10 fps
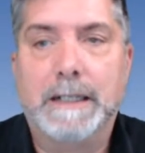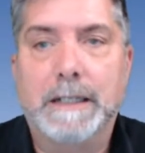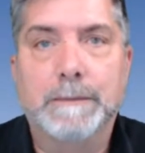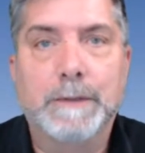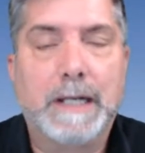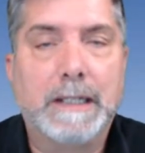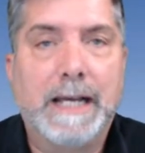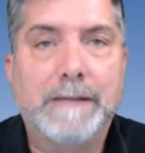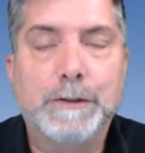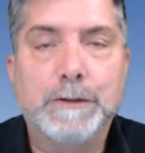We've got a
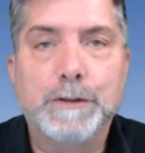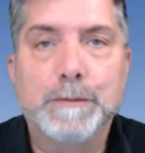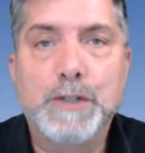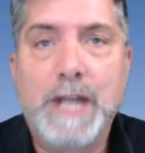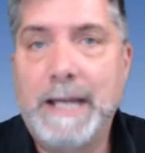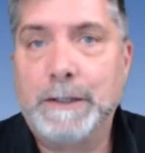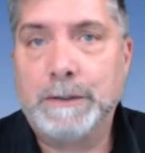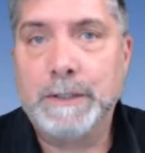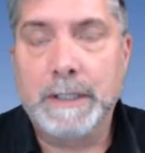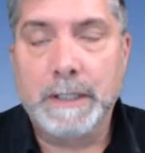live YouTube
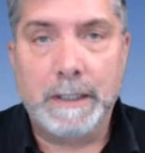channel.